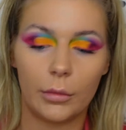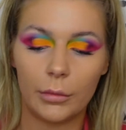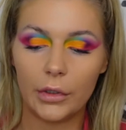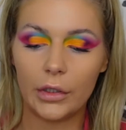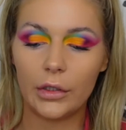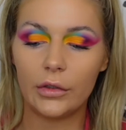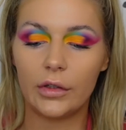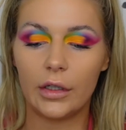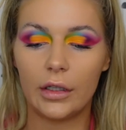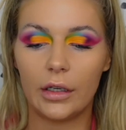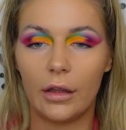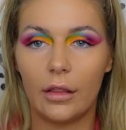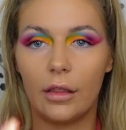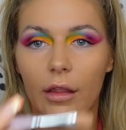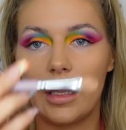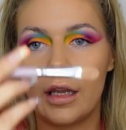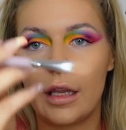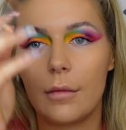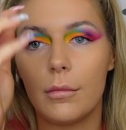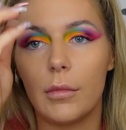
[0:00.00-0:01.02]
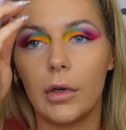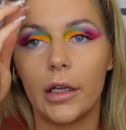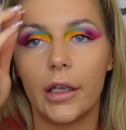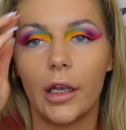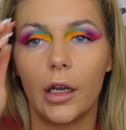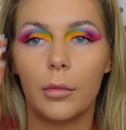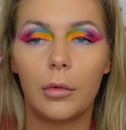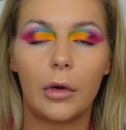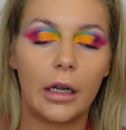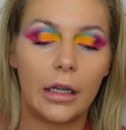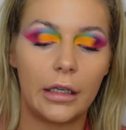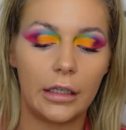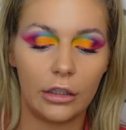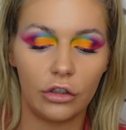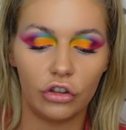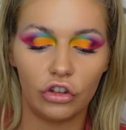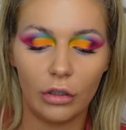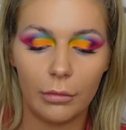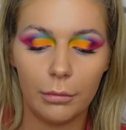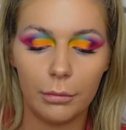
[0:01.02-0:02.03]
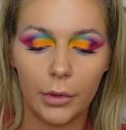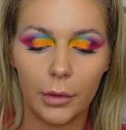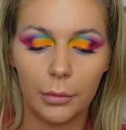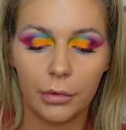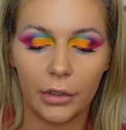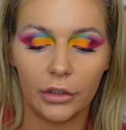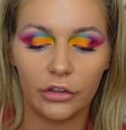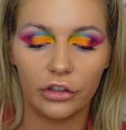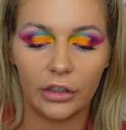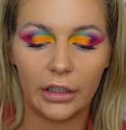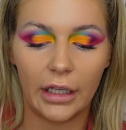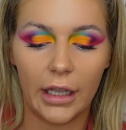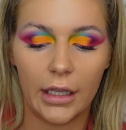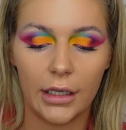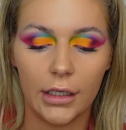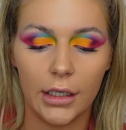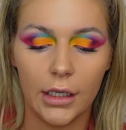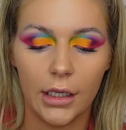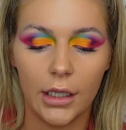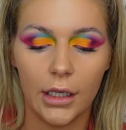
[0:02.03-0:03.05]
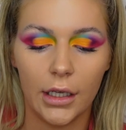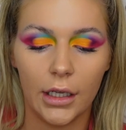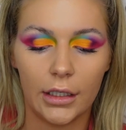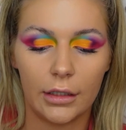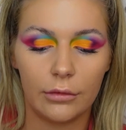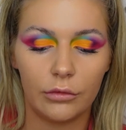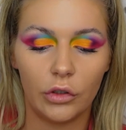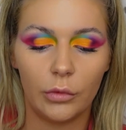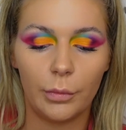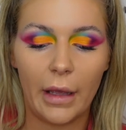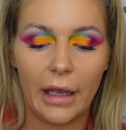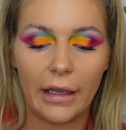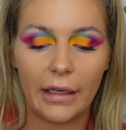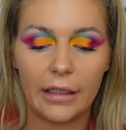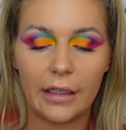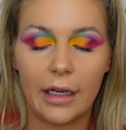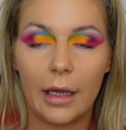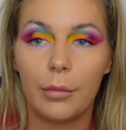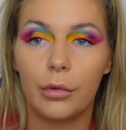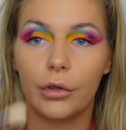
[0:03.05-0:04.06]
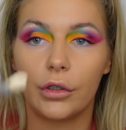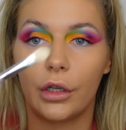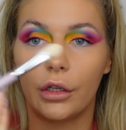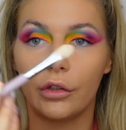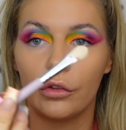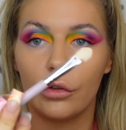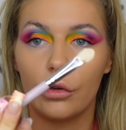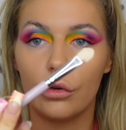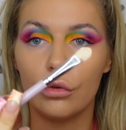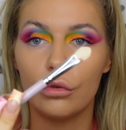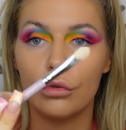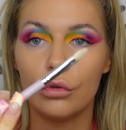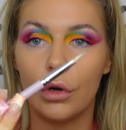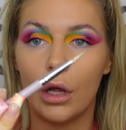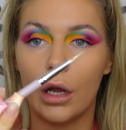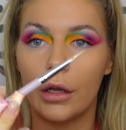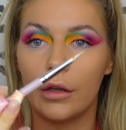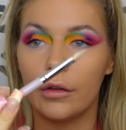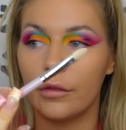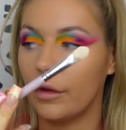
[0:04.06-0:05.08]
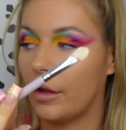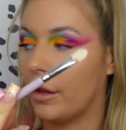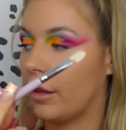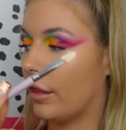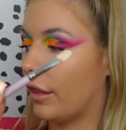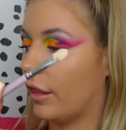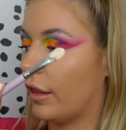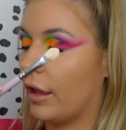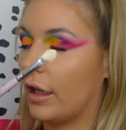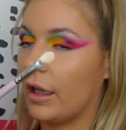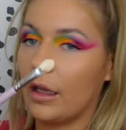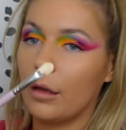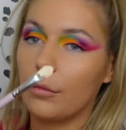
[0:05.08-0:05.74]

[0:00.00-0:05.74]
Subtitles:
I'm using the Molly O'Brien Gym Bob brush again, and I'm just packing that product all over the